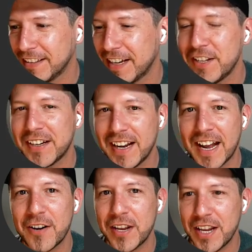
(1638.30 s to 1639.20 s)
and you can
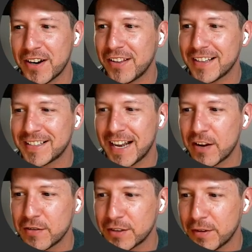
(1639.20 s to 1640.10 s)
kind of hear the
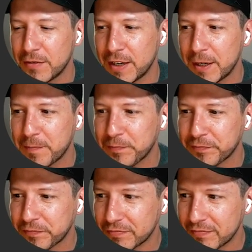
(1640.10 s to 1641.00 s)
sounds of it.
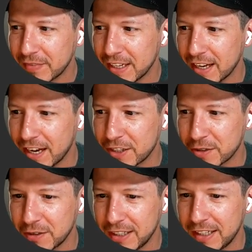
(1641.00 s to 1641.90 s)

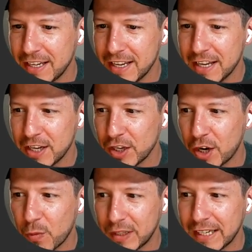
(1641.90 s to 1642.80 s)
Actually,
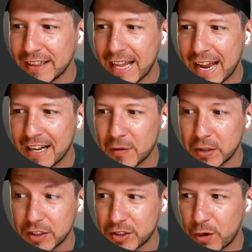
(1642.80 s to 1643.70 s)
when they land and when
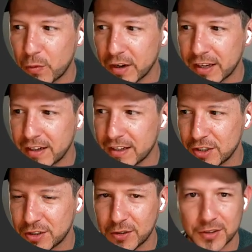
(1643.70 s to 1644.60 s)
they start walking, it
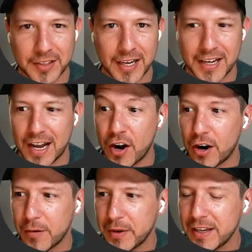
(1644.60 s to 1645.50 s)
just looks like an
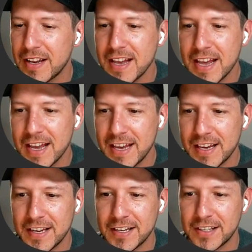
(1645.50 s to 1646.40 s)
army
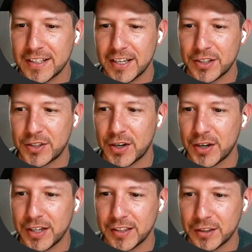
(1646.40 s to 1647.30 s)
is
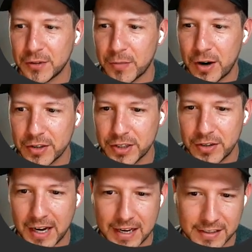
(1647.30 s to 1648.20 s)
starting to march. And
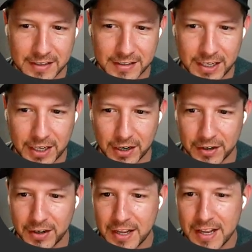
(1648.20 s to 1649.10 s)
you guys can see
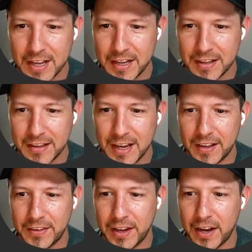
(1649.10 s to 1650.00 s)
here
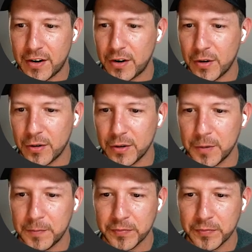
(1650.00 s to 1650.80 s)
that they are all